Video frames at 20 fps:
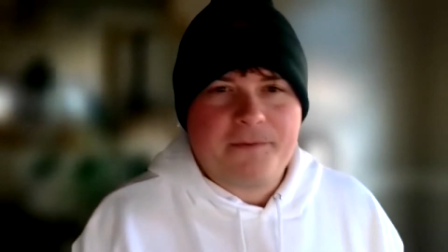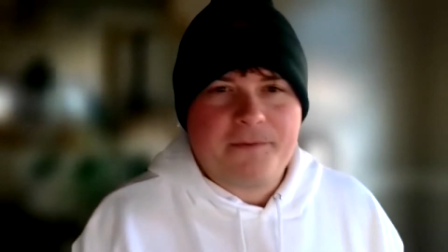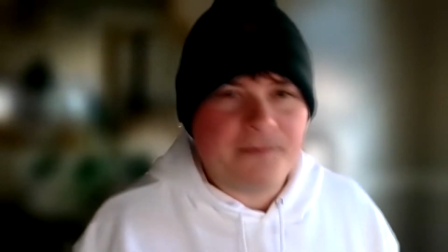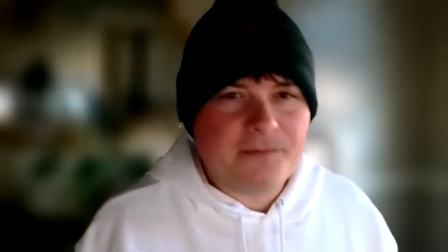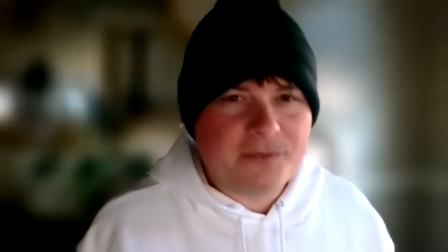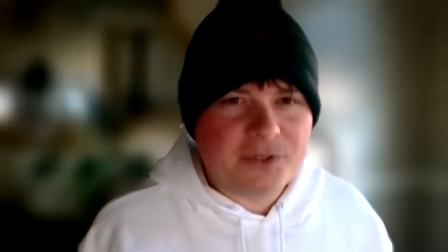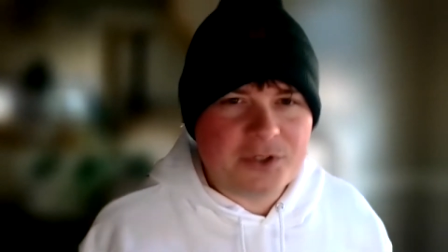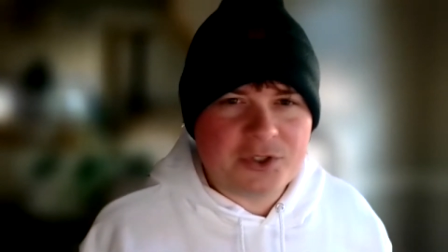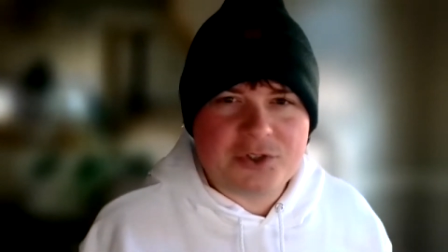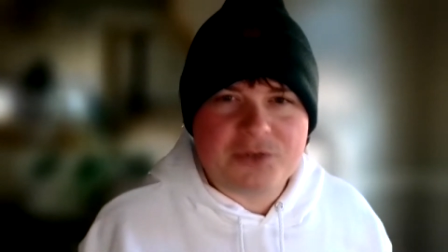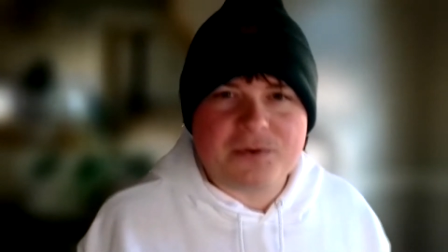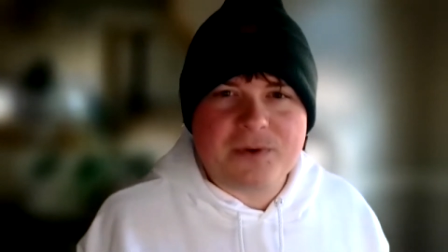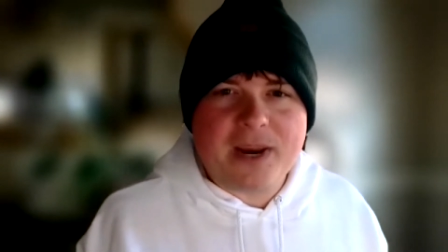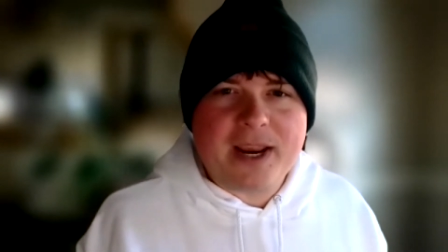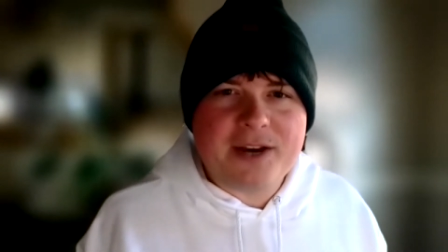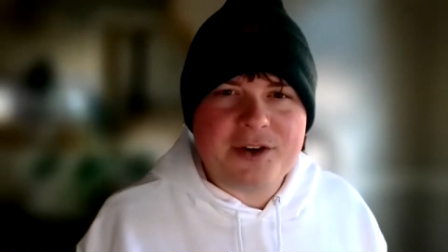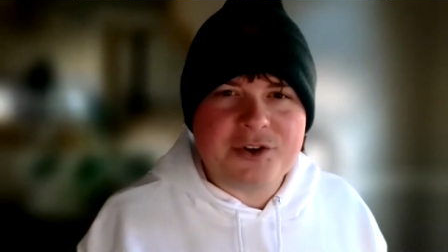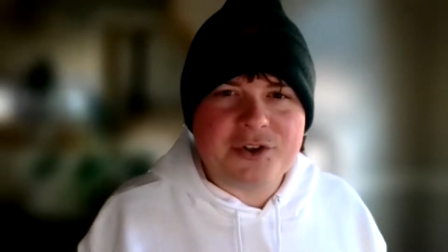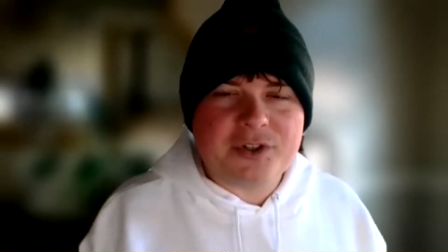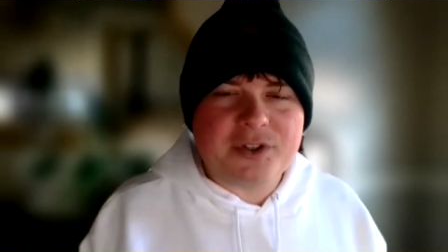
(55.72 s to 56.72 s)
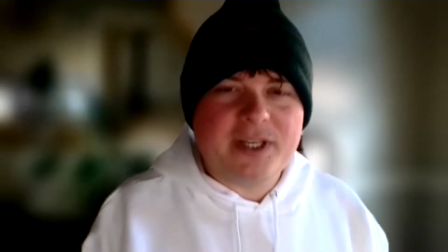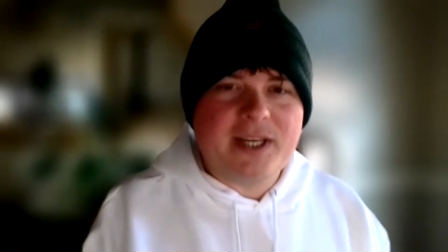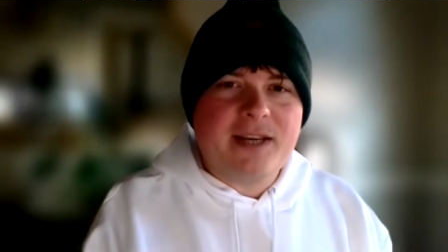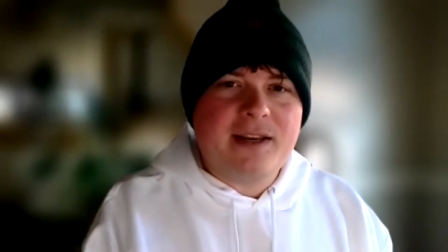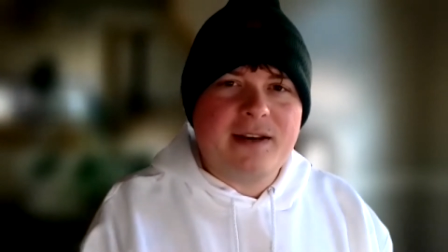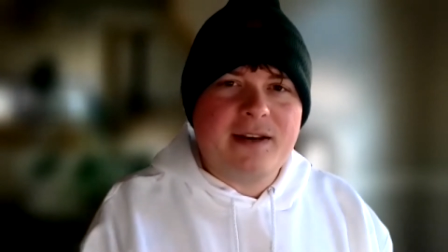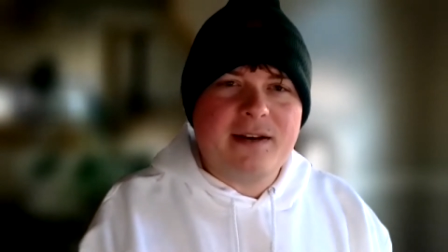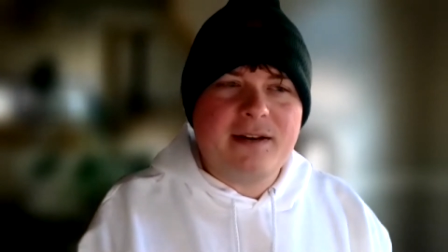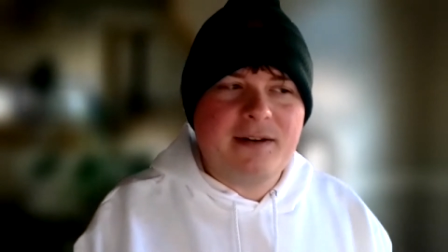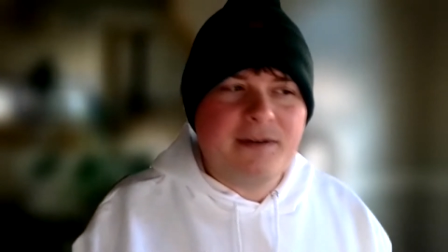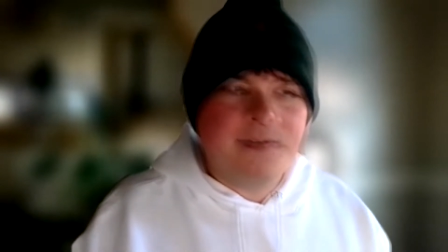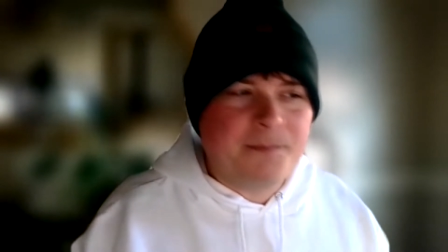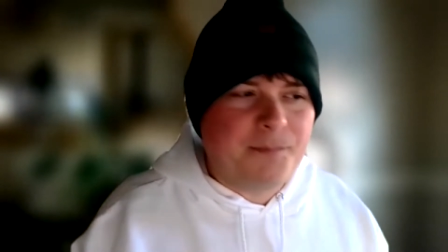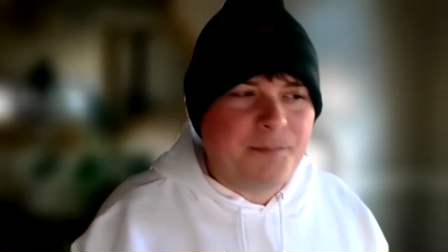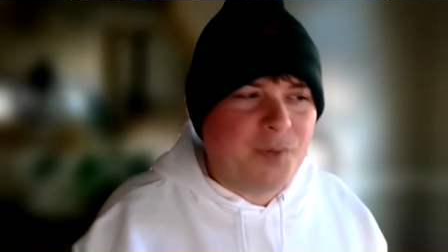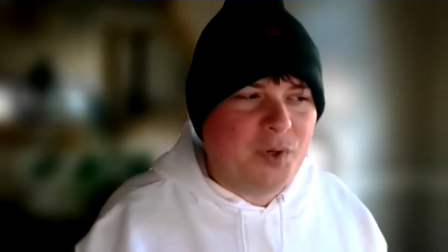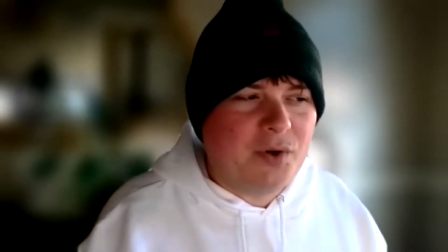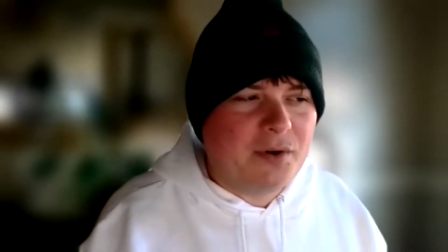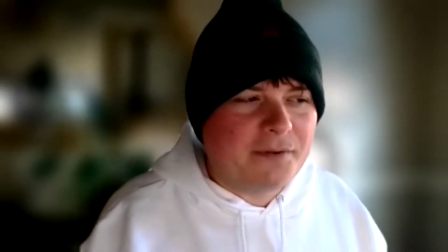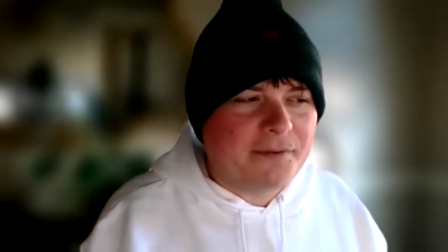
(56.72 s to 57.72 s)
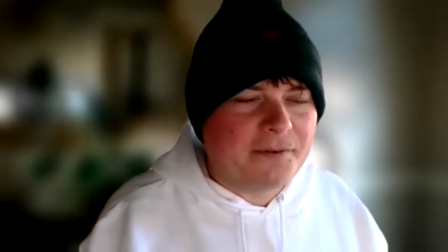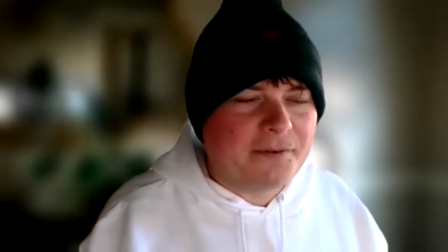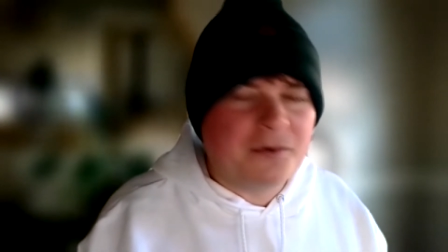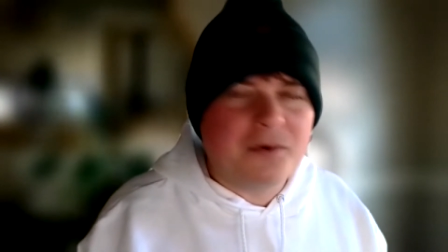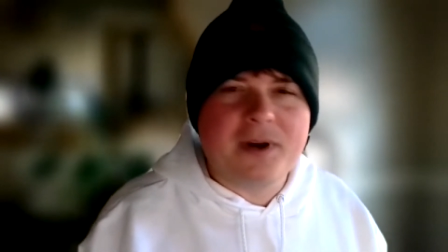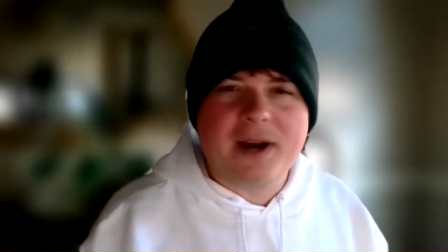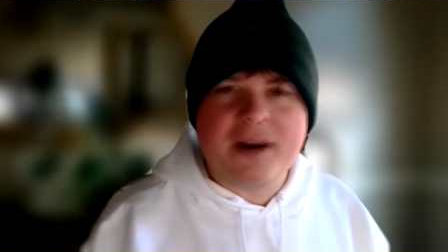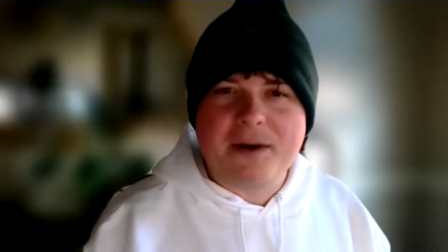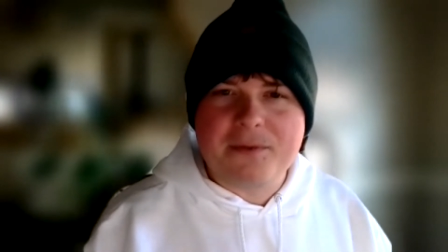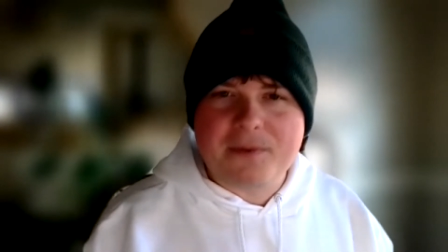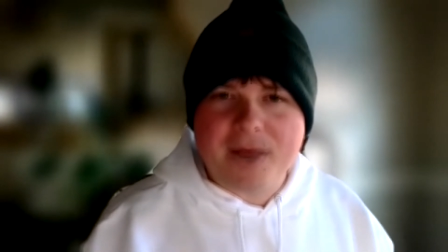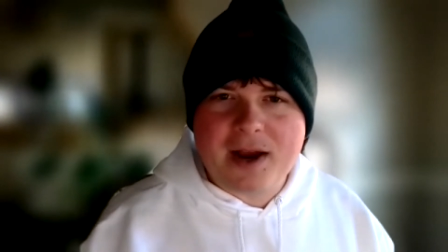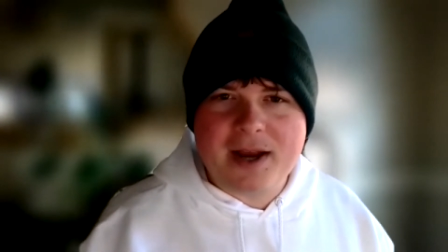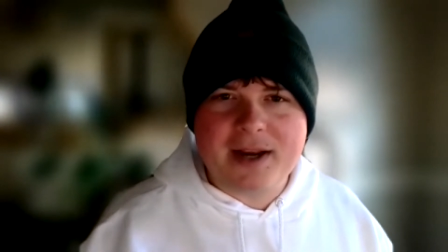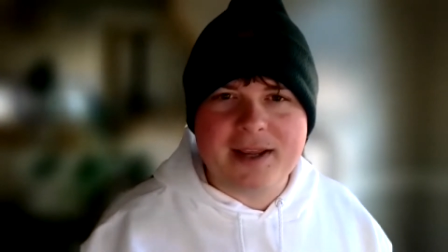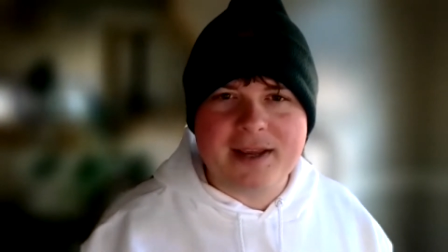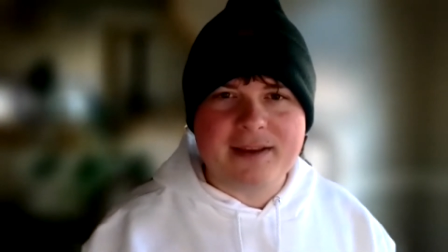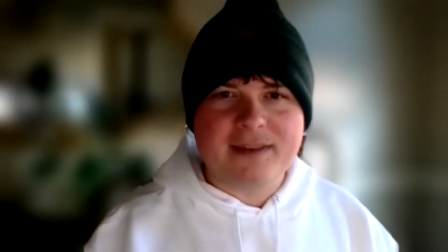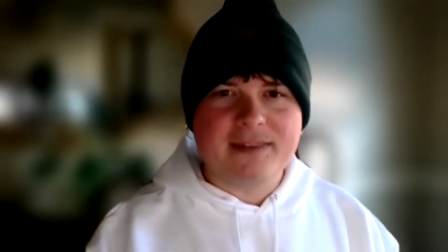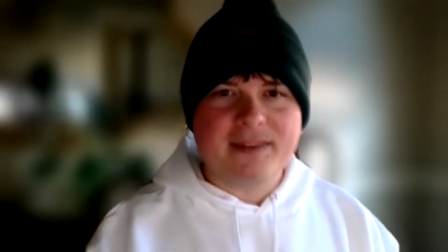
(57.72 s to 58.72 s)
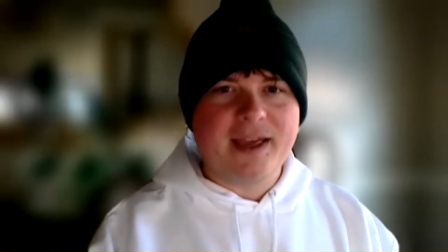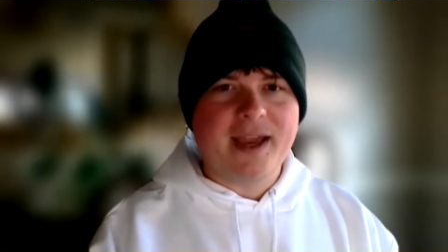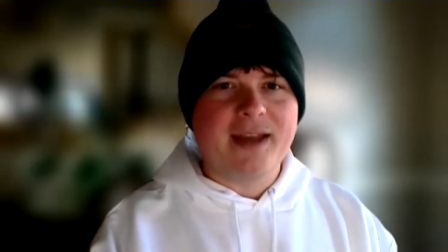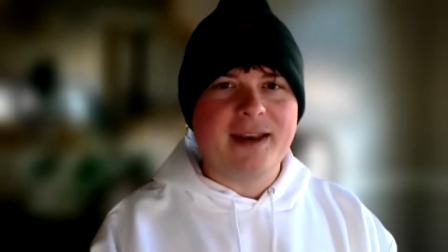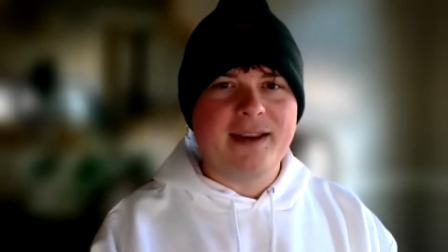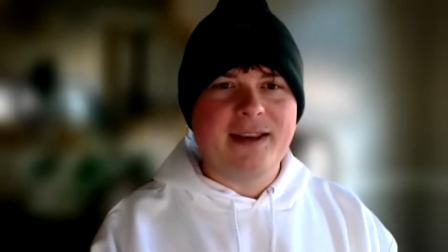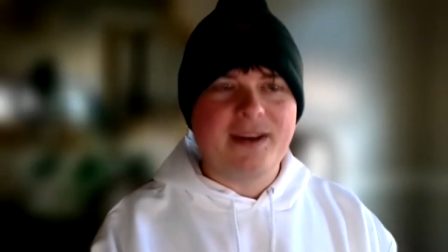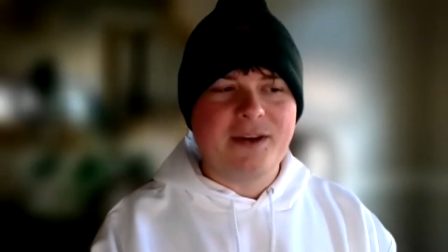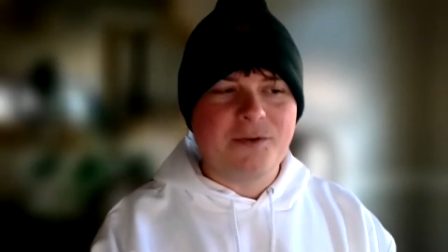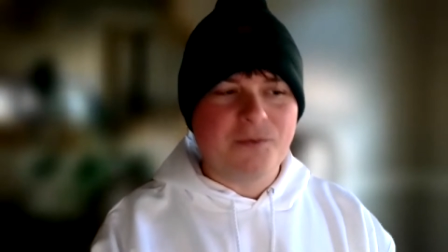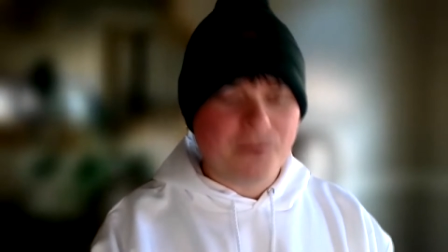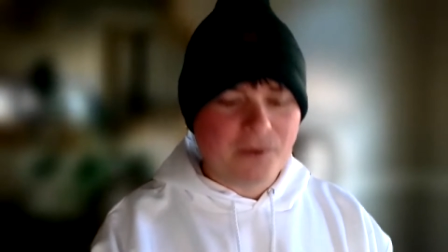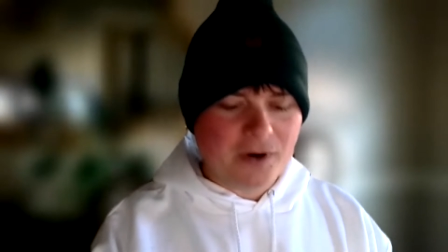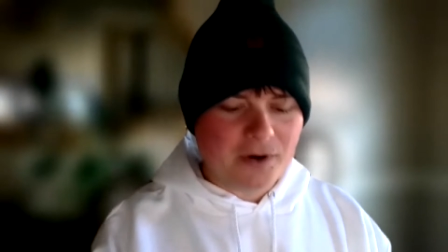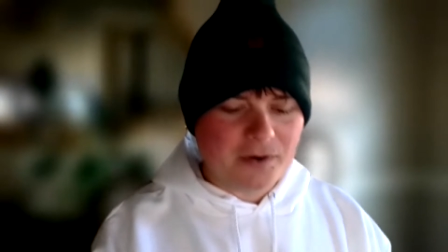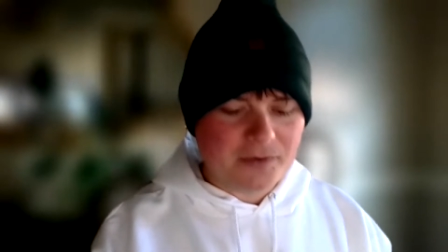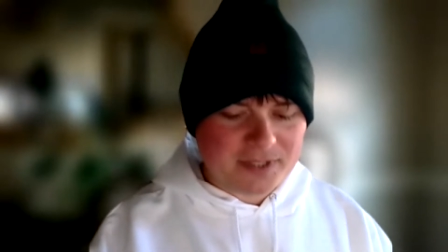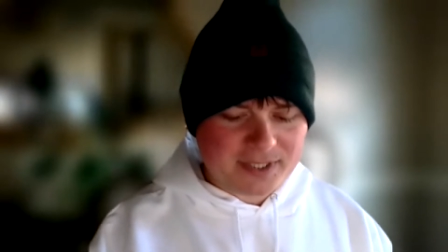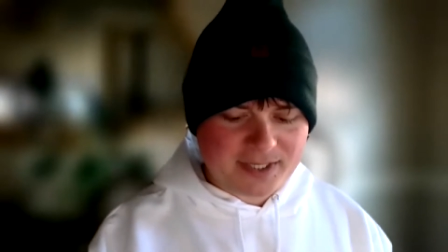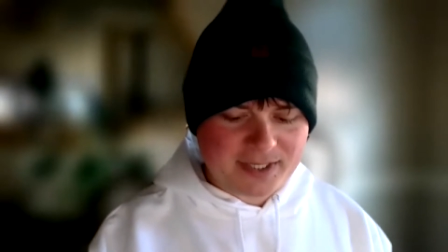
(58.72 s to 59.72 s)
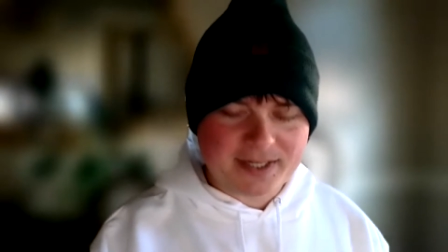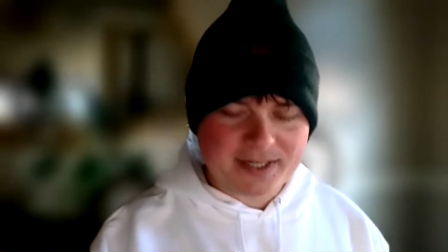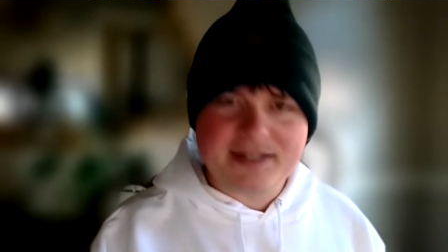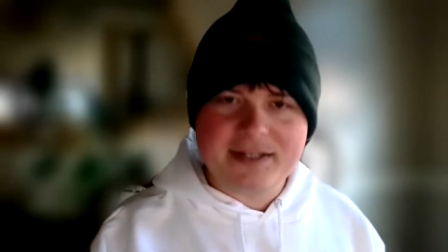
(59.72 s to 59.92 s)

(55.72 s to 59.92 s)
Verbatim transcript: strangely beautiful and ironic that he wrote Tick,